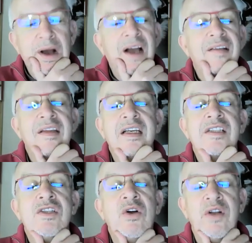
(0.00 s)
I think it's
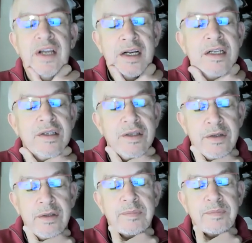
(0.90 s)

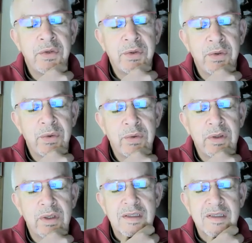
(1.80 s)
connected
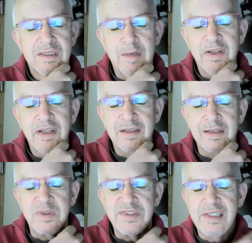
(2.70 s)
to something that
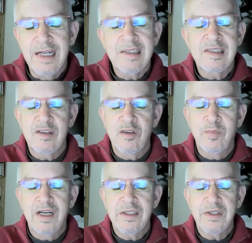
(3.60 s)
was not so
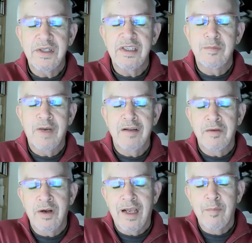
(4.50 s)
much in my
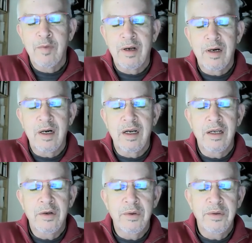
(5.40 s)

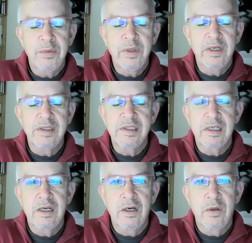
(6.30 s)
vocabulary 2-3 years
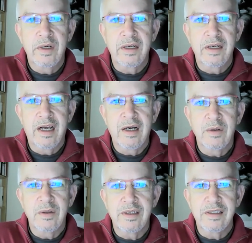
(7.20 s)
ago, and
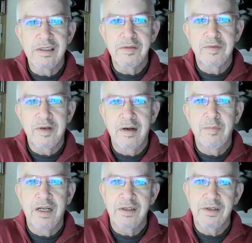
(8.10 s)
now is very
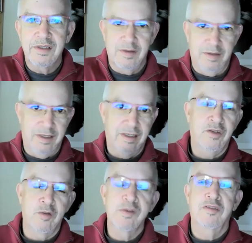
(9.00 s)
much in
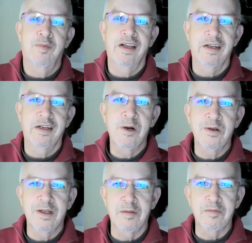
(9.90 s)
terms of my
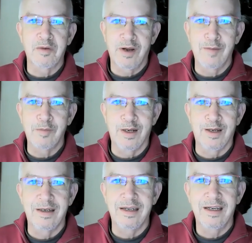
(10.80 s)
internal
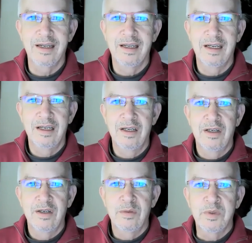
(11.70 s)
vocabulary,
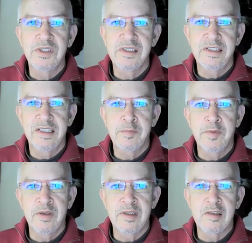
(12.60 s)
which is the
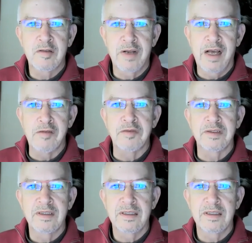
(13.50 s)
experience of love.